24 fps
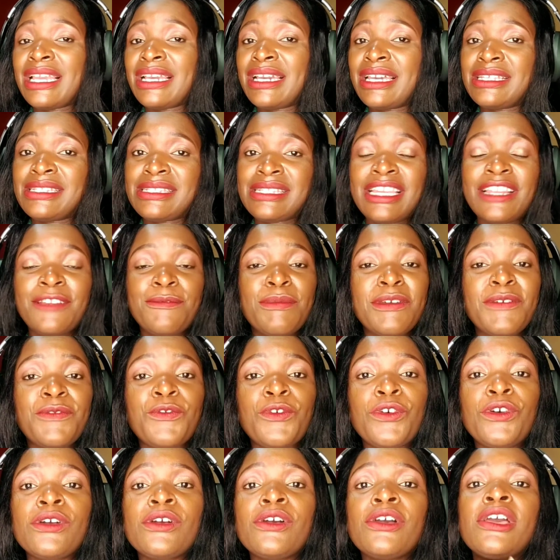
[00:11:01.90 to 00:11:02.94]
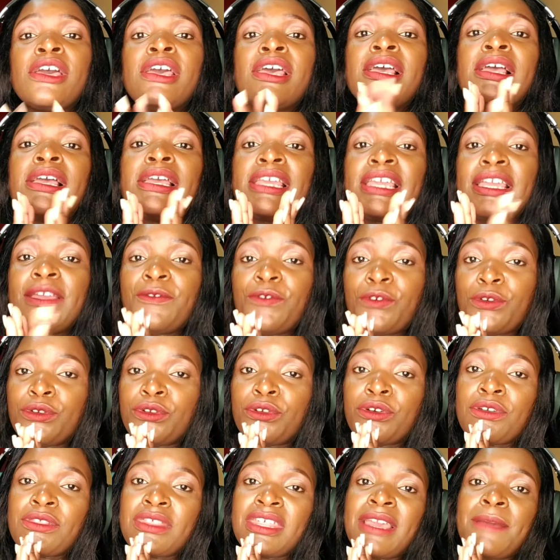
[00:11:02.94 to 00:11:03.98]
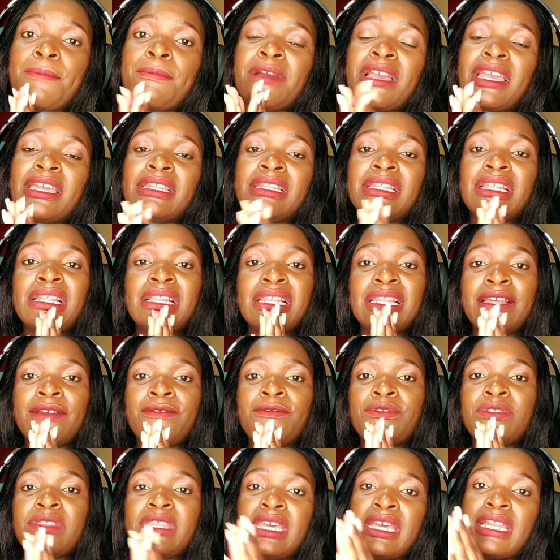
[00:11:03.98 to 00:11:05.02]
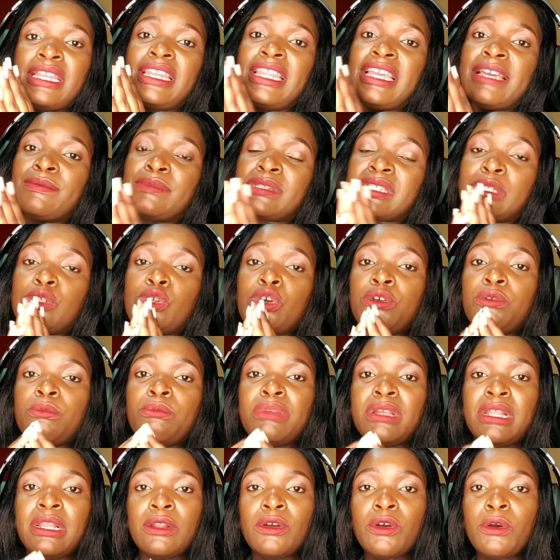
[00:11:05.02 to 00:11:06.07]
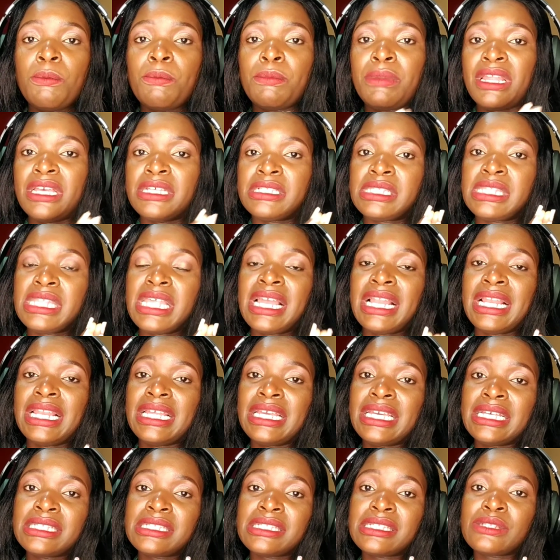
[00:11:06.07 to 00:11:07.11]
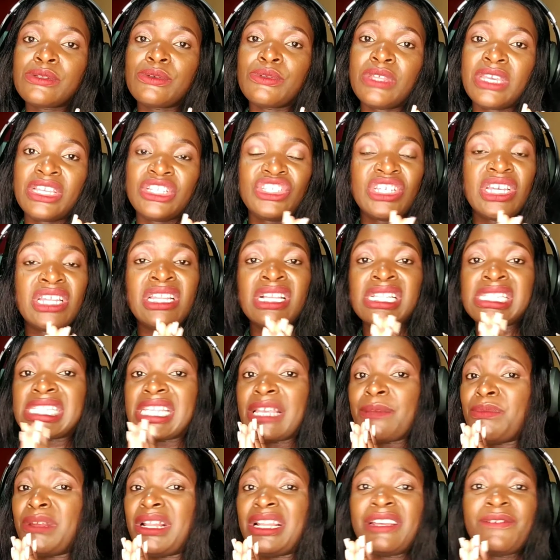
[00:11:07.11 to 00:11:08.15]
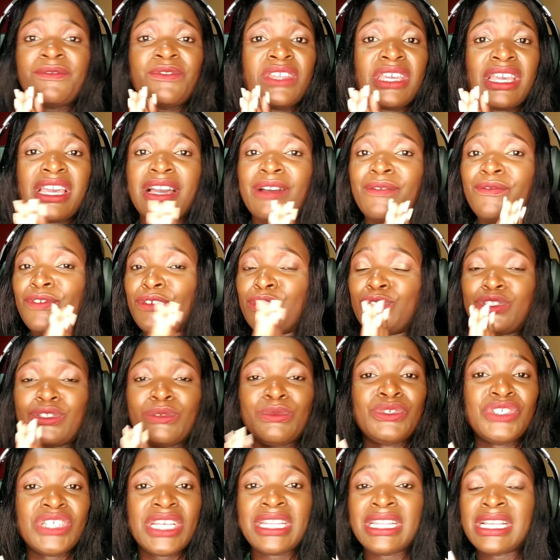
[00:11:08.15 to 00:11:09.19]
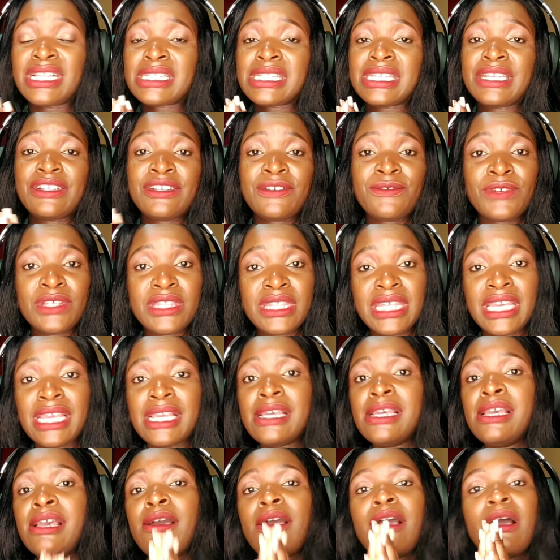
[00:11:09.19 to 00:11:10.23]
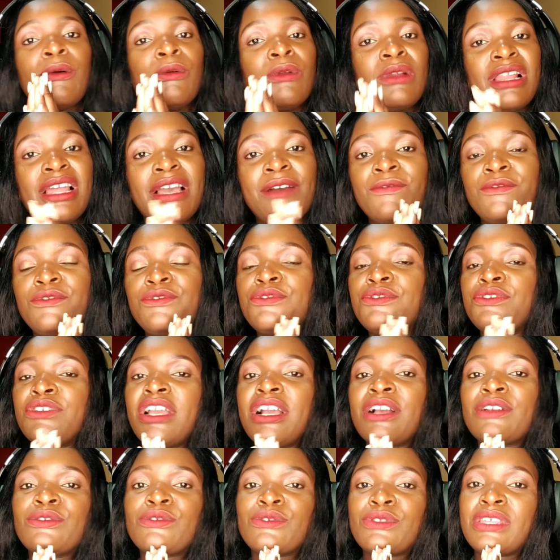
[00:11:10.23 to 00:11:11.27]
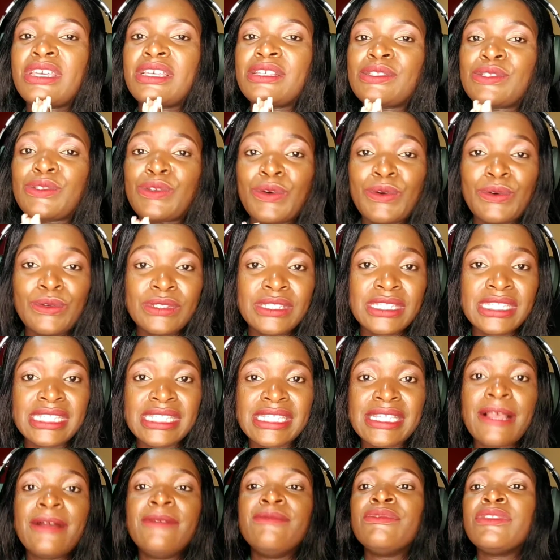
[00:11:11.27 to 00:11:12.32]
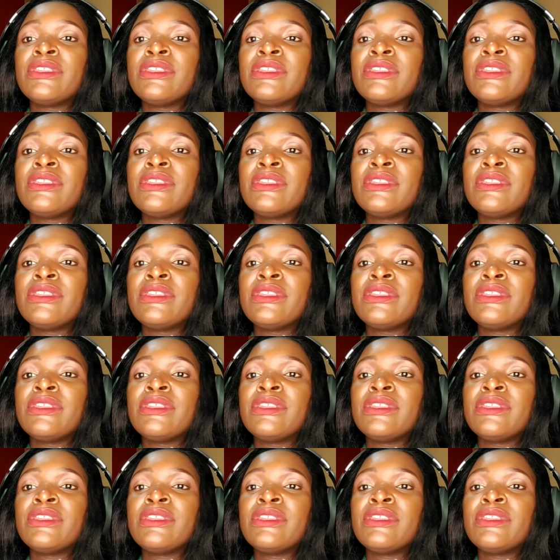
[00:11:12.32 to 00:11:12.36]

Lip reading: Like I said before, if you know them, kindly leave their names down below, plus their links to their channels. I believe they have YouTube channels and everything. I would love to react to their songs.